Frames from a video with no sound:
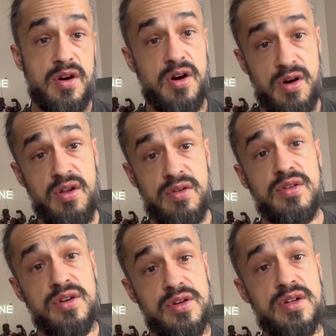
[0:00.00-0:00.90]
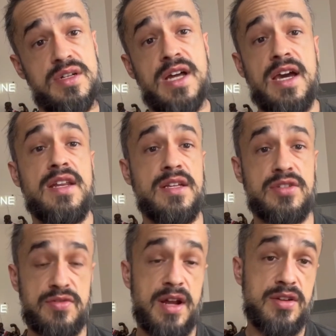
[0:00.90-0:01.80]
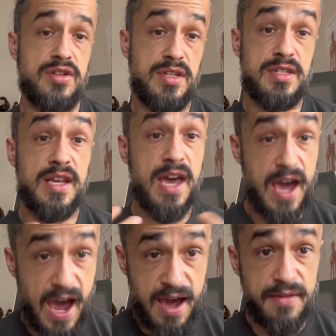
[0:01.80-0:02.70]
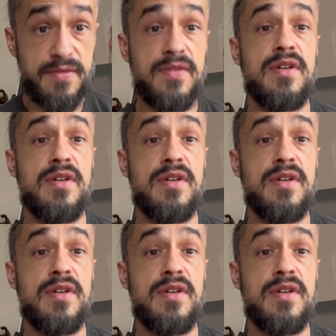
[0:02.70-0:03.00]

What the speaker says: all good dieting strategies have,